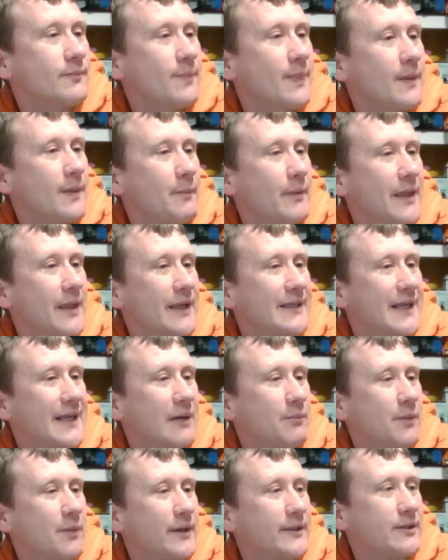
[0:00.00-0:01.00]
But that now
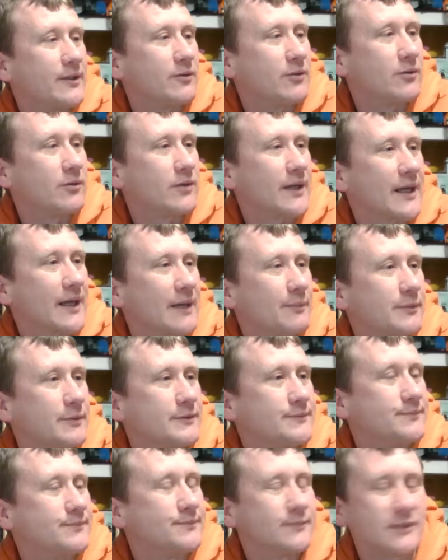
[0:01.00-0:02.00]
might no longer
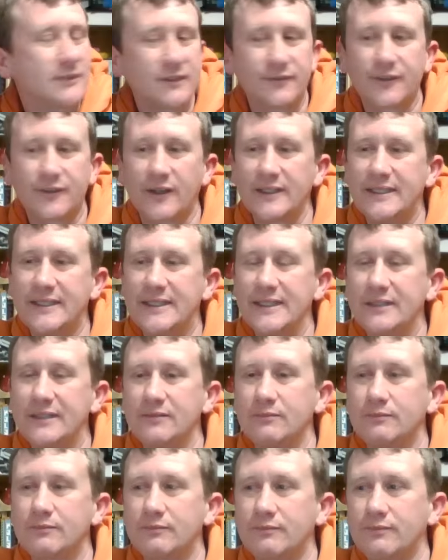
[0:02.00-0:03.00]
happen. Because if I
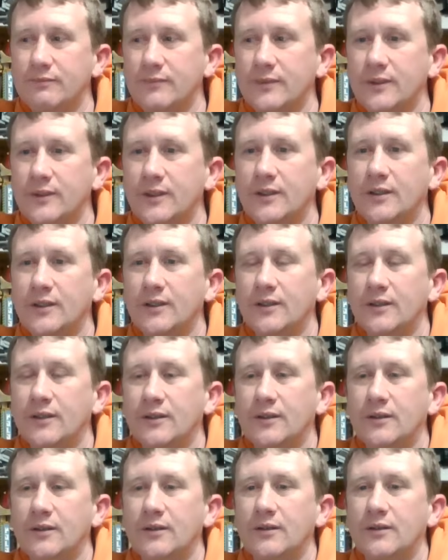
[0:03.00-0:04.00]
didn't,
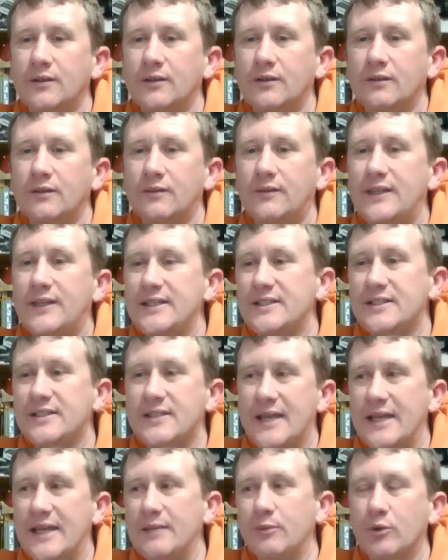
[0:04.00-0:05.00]
this
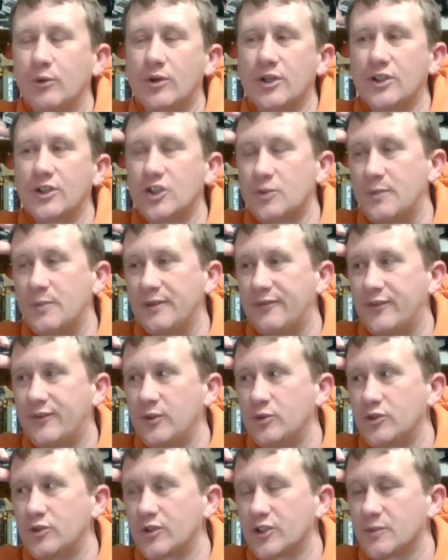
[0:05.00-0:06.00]
table could just be
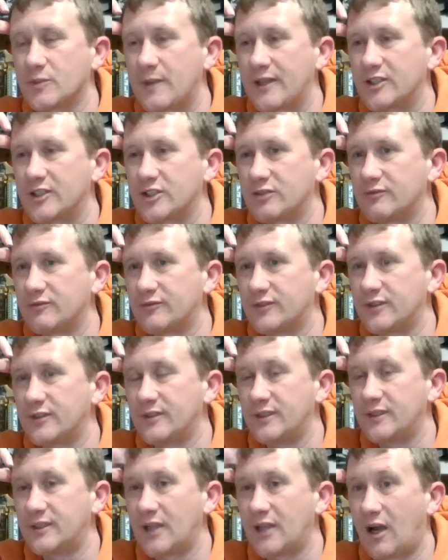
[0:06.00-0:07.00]
future expansion for
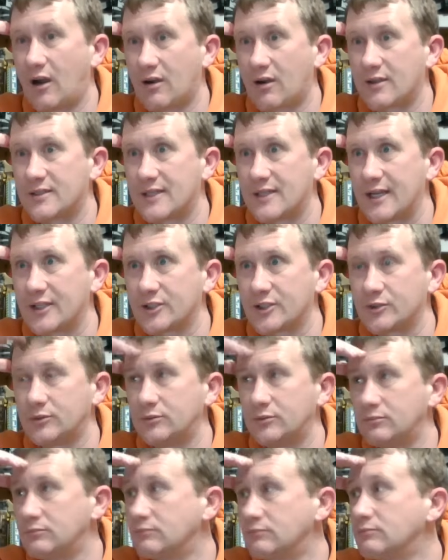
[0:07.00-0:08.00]
the
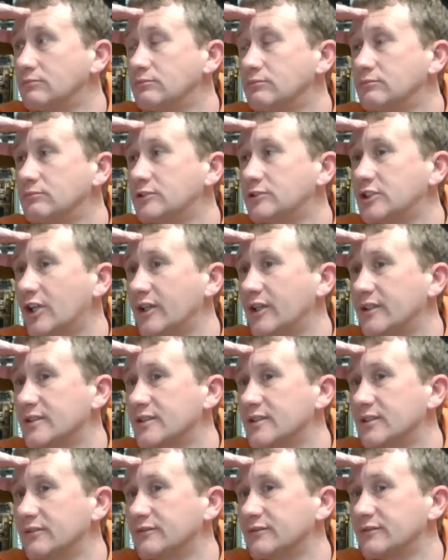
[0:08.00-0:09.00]
architectural side of
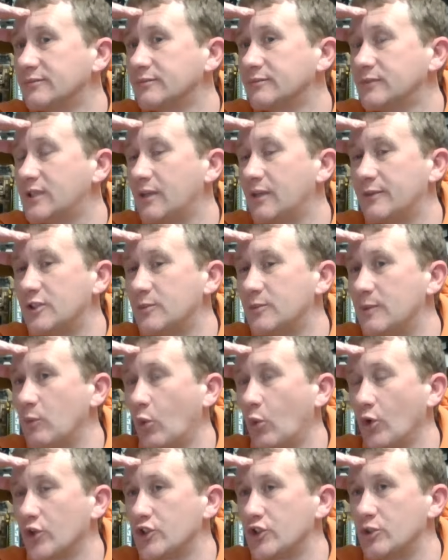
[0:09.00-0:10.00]
stuff. There would just be
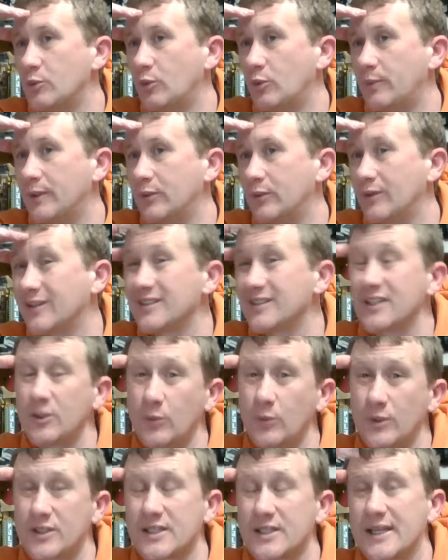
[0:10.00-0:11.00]
1 or 2 more buildings, and it
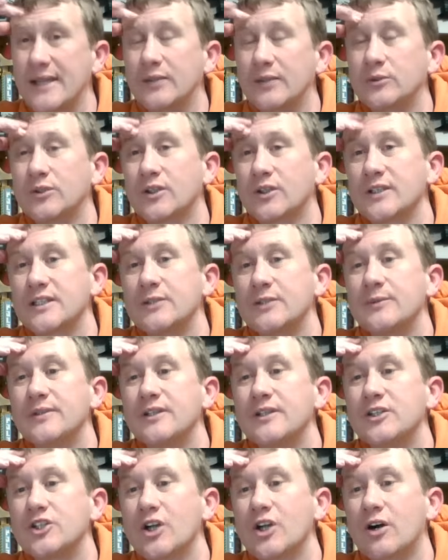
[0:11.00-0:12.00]
would scale nicely with
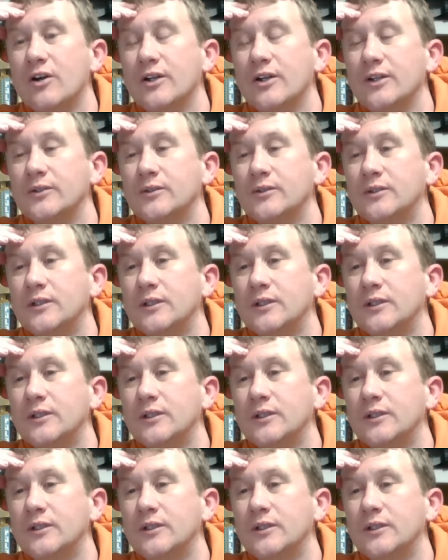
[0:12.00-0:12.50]
Ninjago.